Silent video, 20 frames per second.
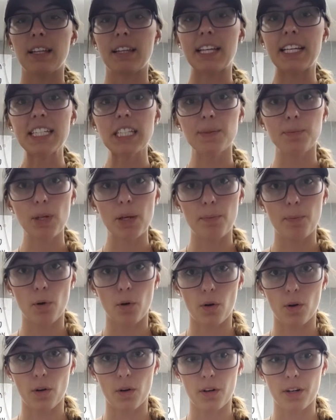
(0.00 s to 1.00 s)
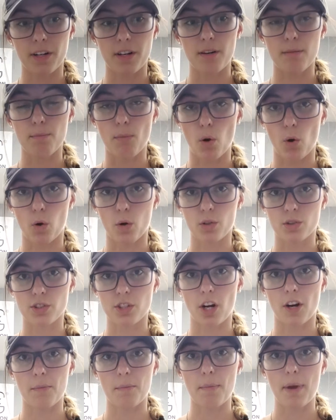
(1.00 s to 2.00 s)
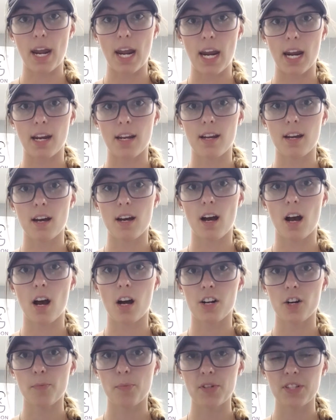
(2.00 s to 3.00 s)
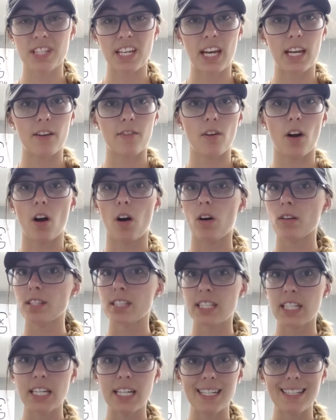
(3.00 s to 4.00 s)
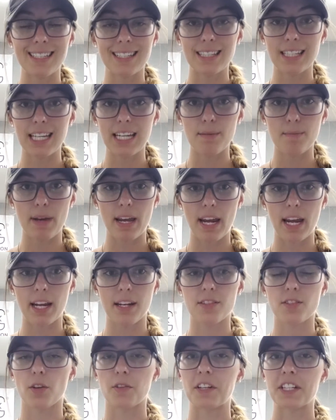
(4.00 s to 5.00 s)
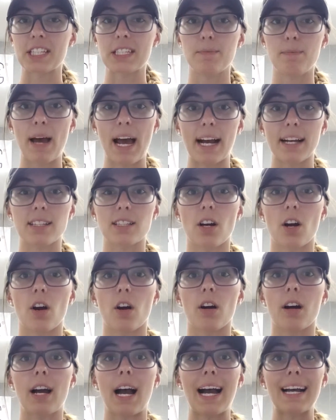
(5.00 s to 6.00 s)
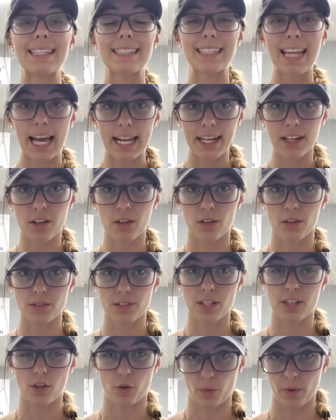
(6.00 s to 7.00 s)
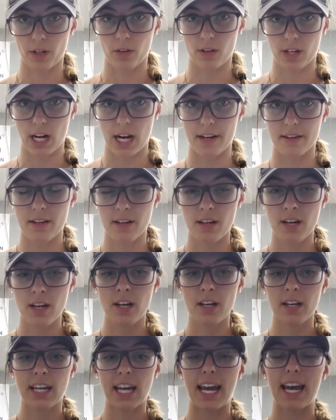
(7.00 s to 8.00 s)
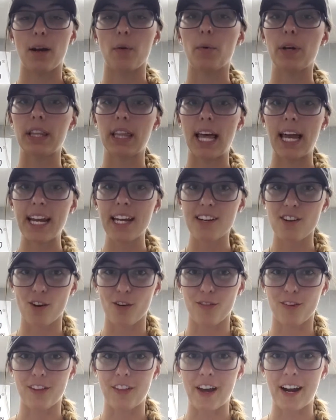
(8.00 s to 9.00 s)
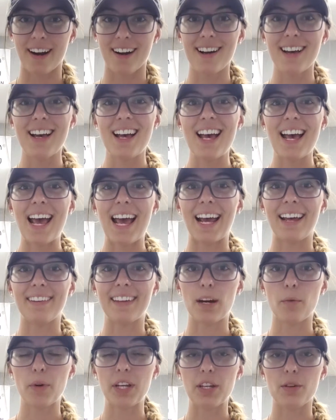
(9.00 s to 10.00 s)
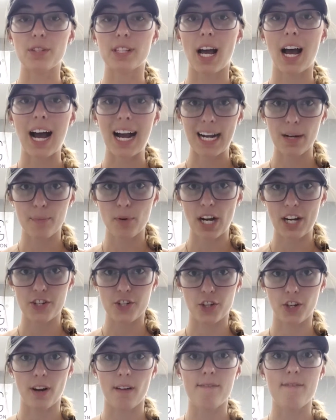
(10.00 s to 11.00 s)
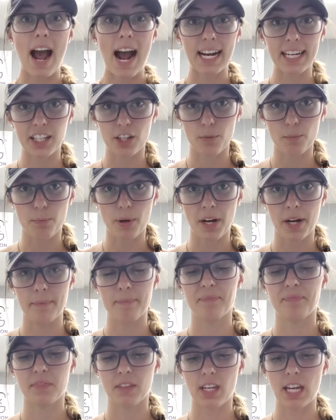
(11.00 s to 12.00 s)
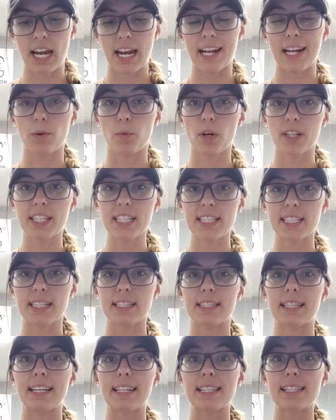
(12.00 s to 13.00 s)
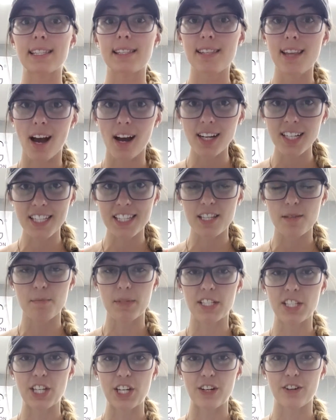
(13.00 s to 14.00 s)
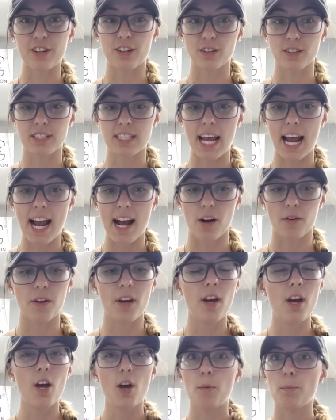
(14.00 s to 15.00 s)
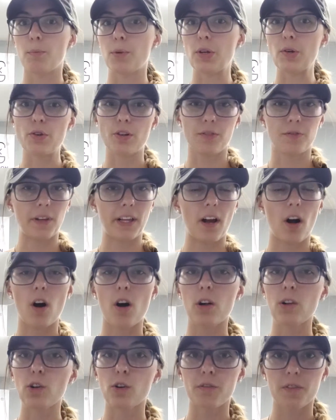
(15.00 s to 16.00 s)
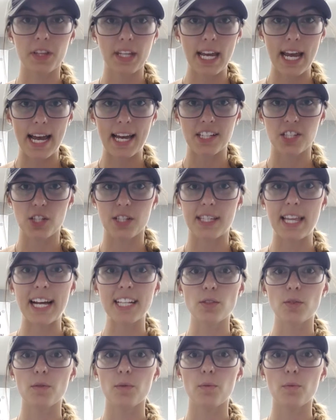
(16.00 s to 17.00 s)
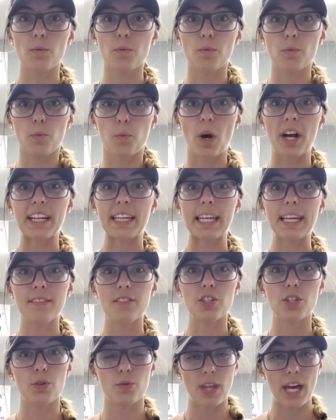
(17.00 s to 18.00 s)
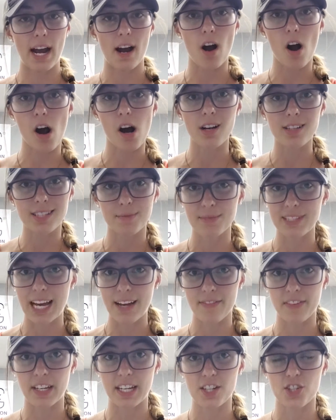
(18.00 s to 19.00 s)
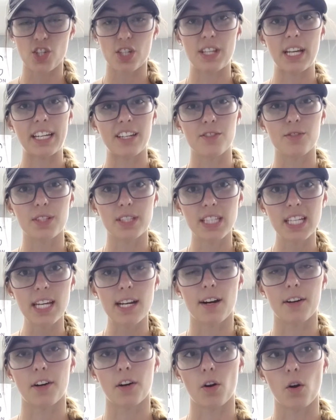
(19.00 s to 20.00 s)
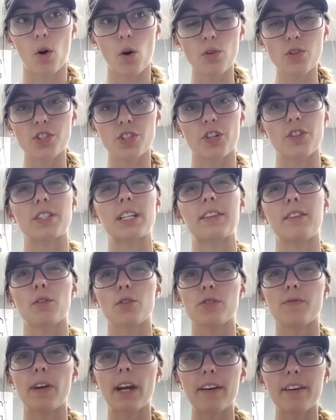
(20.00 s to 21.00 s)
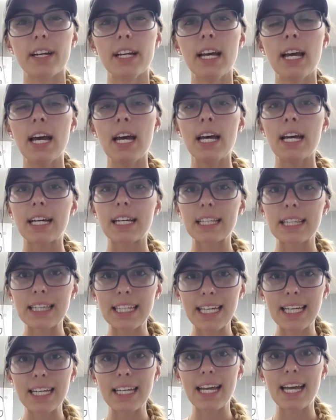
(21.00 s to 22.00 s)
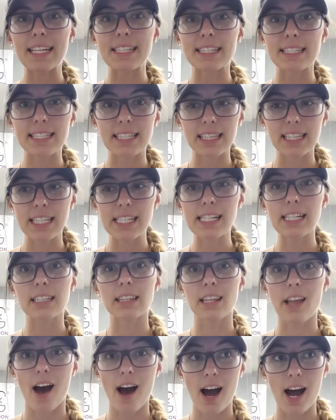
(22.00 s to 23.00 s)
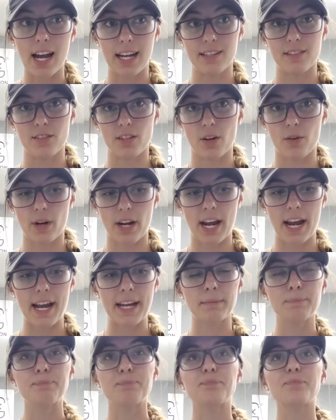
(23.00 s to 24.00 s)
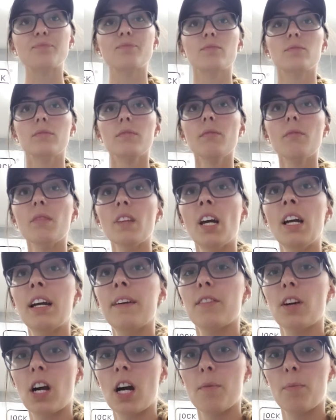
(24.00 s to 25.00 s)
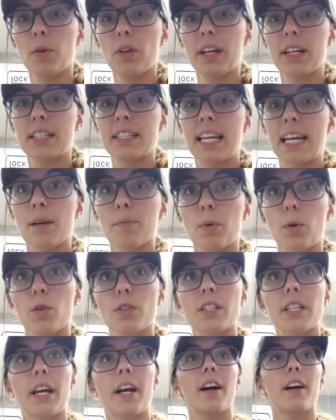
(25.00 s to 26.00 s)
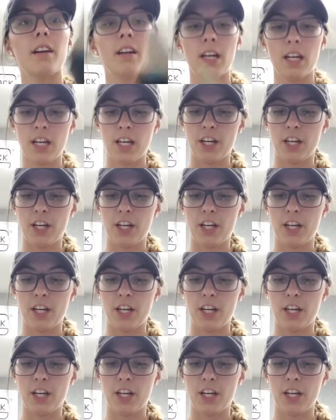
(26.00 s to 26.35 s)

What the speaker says: These split board molds are made 100% all CNC made, so the specs are identical to the real gun, okay? We lay it over there, and then we use a high pressure vacuum pump, okay? And what this does is it sucks the material down beautifully all over the edges. That's what gives you that awesome definition that you see on our holsters and those very clean and sleek lines, okay? I have a couple examples here.